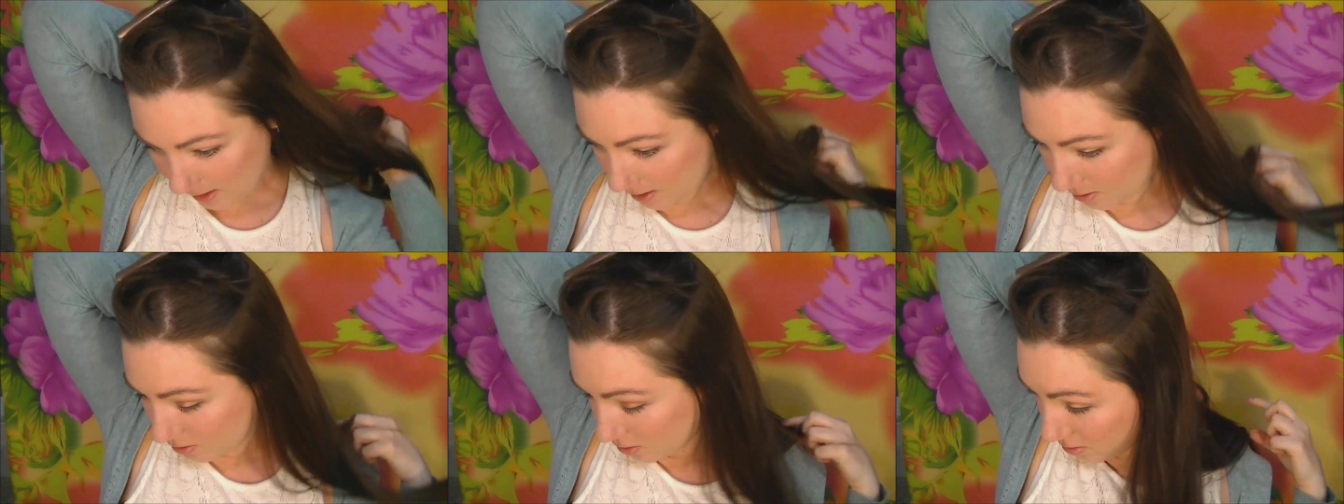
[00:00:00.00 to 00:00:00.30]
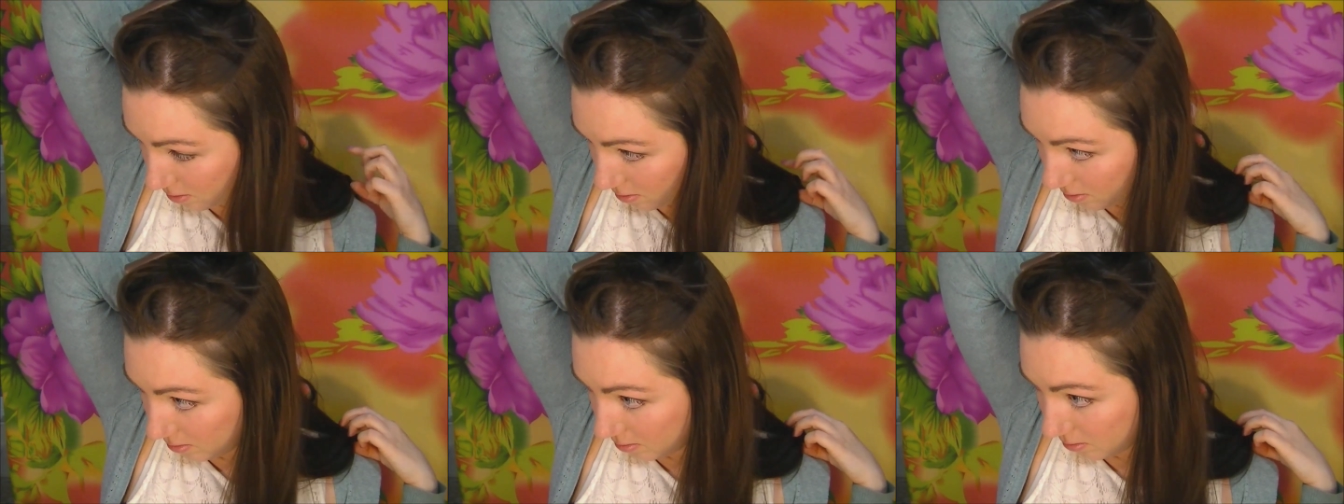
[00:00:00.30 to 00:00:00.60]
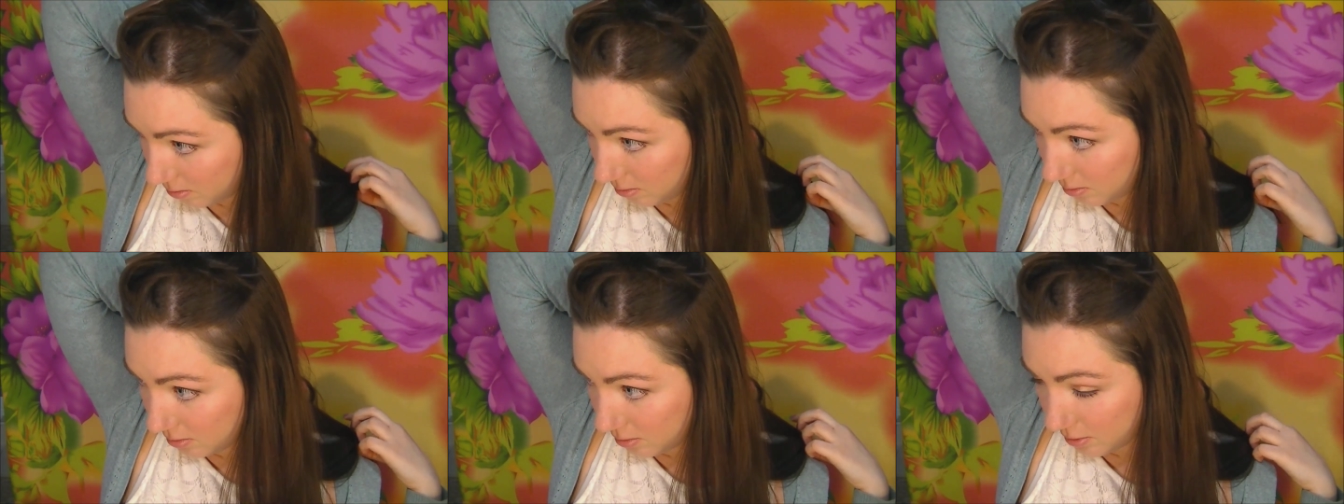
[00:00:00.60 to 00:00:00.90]
I
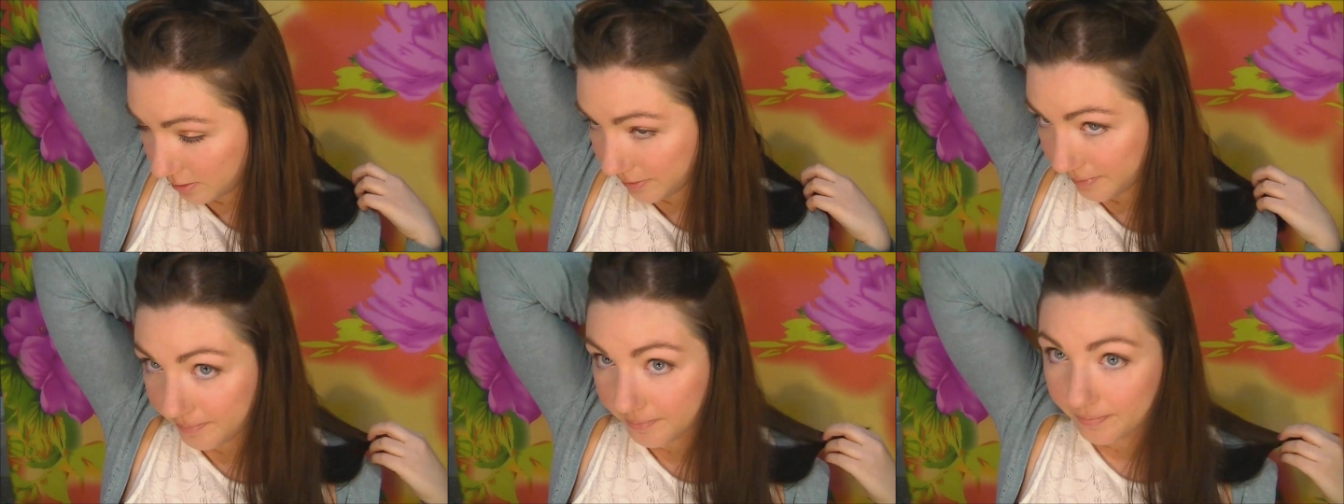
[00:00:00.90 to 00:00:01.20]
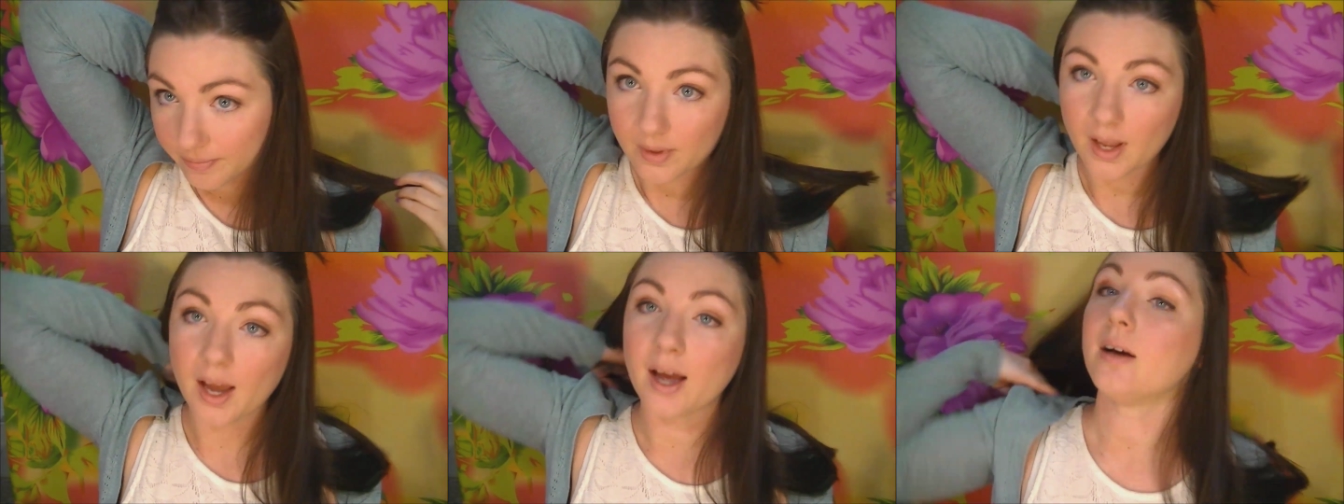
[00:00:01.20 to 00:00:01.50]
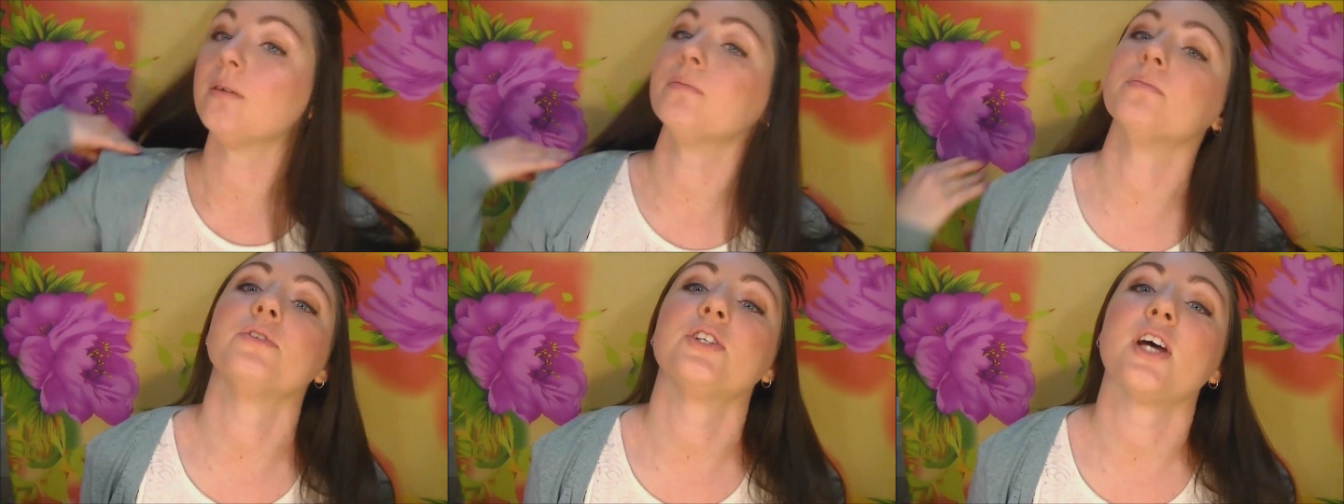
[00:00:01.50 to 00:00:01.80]
do
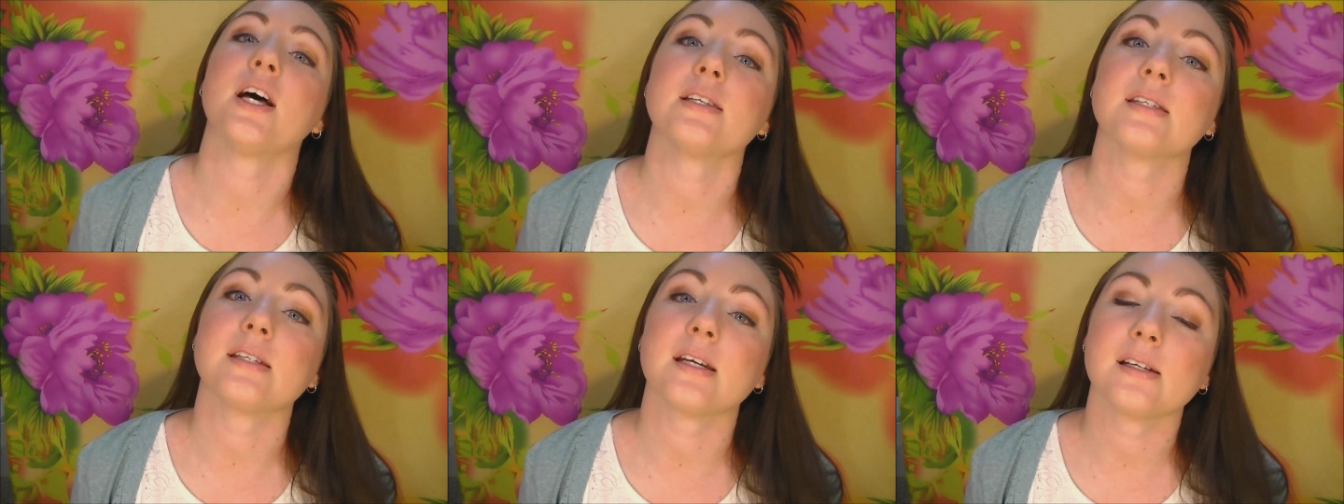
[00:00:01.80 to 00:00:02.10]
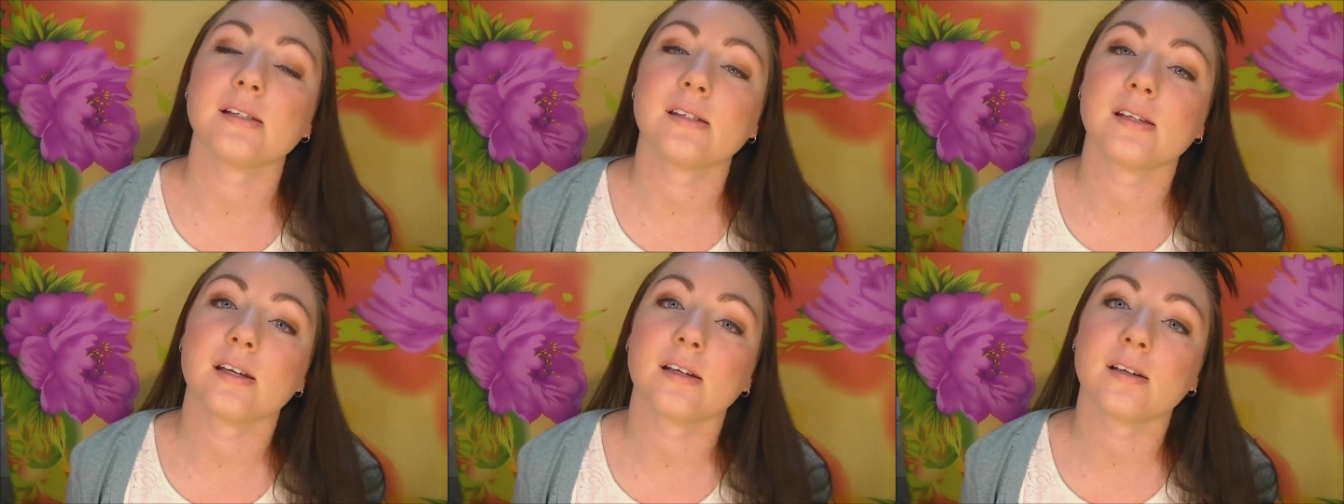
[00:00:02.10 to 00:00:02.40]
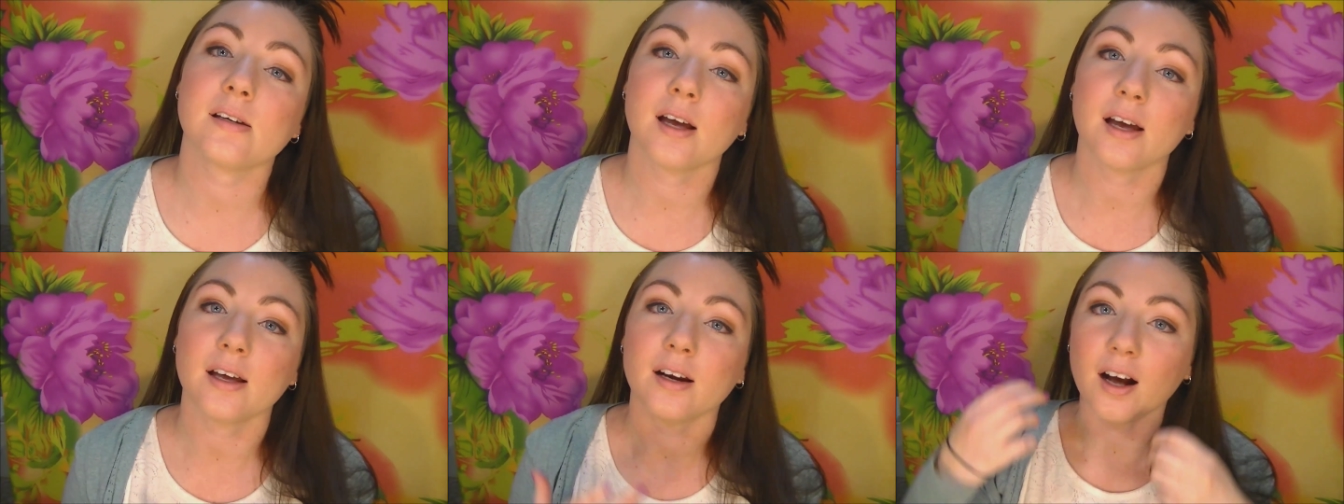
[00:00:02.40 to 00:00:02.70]
jazz dancing,
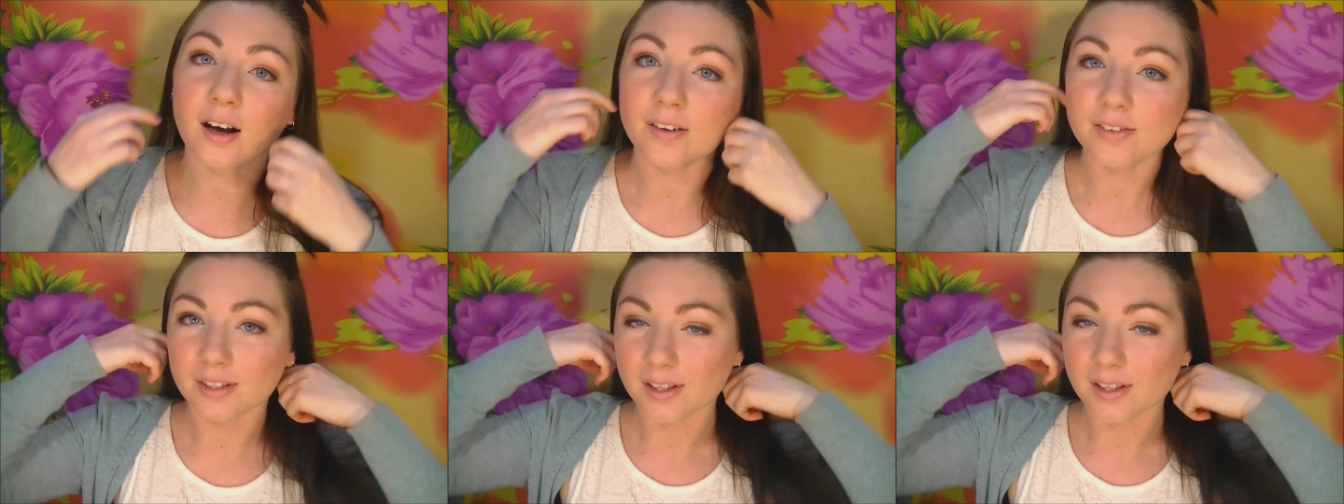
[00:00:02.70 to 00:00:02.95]
and after